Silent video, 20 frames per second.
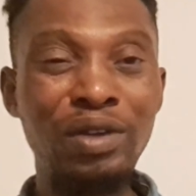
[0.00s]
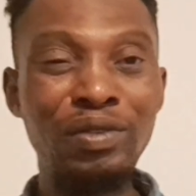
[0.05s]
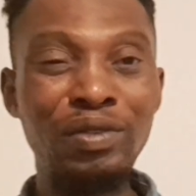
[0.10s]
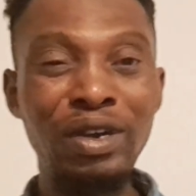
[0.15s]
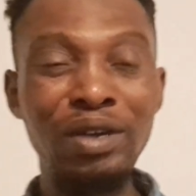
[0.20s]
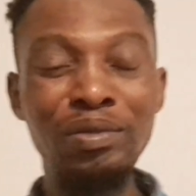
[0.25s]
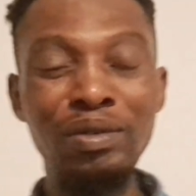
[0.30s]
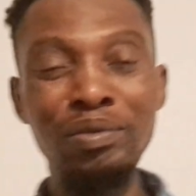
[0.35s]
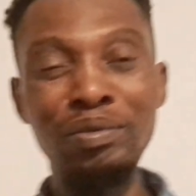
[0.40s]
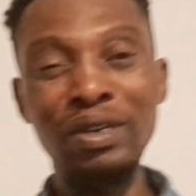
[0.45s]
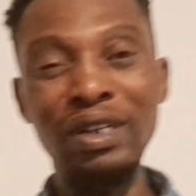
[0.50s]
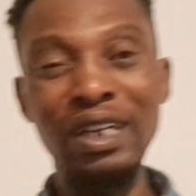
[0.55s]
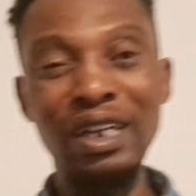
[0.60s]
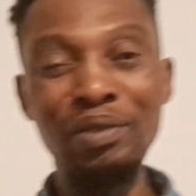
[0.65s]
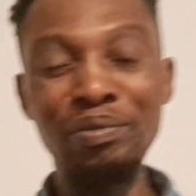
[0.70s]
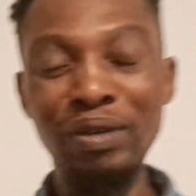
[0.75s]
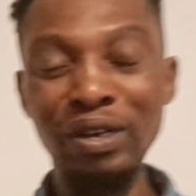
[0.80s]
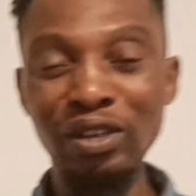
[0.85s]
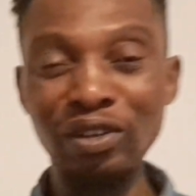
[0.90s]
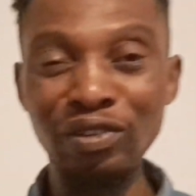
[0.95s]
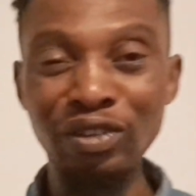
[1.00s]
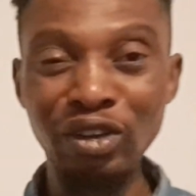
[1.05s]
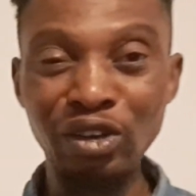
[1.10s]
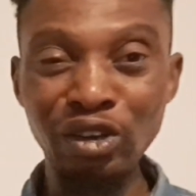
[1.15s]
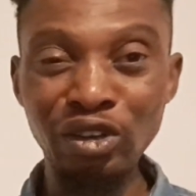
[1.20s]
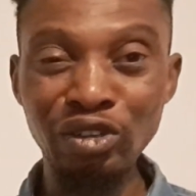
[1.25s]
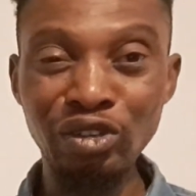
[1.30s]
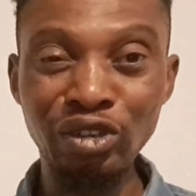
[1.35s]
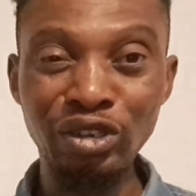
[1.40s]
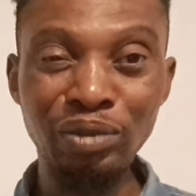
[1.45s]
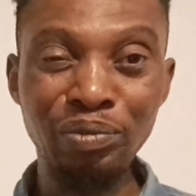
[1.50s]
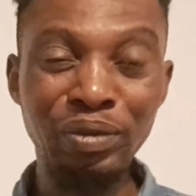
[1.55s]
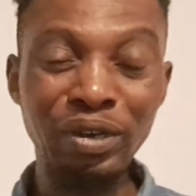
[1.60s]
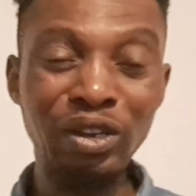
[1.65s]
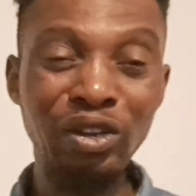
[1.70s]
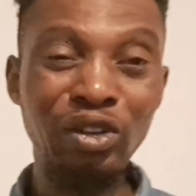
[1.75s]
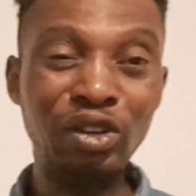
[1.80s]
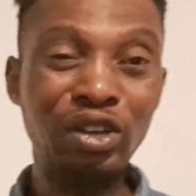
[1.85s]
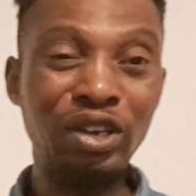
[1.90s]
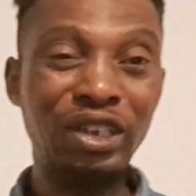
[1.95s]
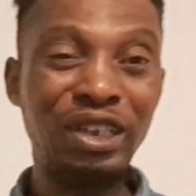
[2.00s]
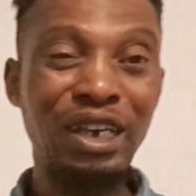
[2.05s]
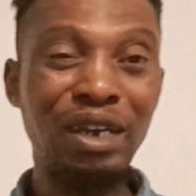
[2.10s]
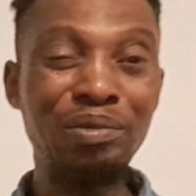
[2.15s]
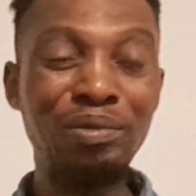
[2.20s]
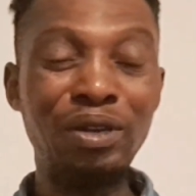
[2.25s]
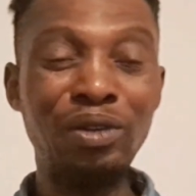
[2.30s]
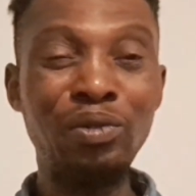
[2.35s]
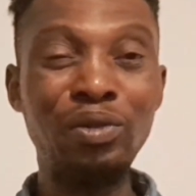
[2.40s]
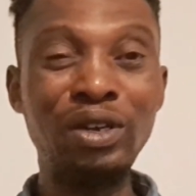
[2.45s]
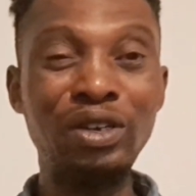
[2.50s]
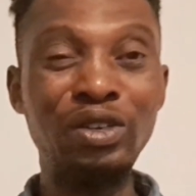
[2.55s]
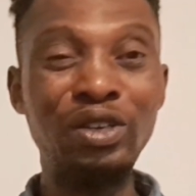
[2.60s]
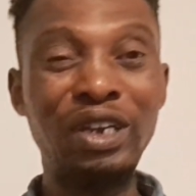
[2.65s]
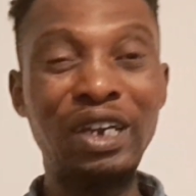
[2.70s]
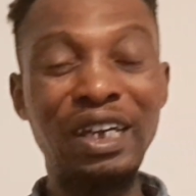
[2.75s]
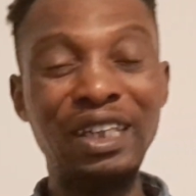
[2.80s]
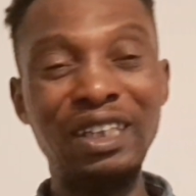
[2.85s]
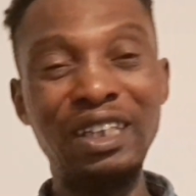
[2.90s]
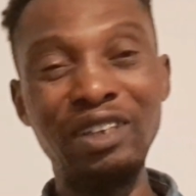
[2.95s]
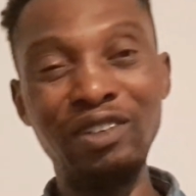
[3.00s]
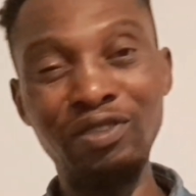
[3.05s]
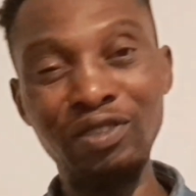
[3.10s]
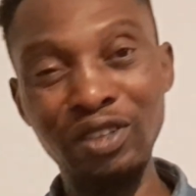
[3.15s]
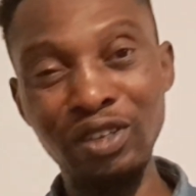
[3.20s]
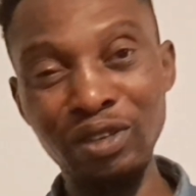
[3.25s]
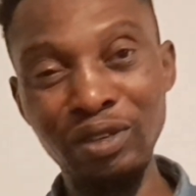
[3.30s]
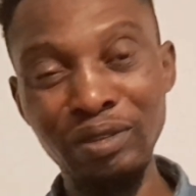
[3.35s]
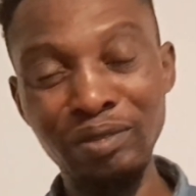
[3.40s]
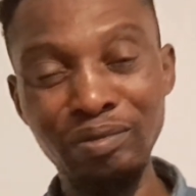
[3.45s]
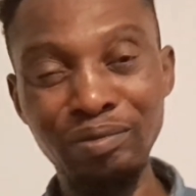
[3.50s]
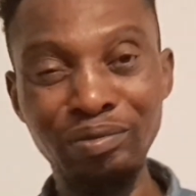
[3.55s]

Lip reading: wherever you've been, any part of the country, depending on the time and when you get this video.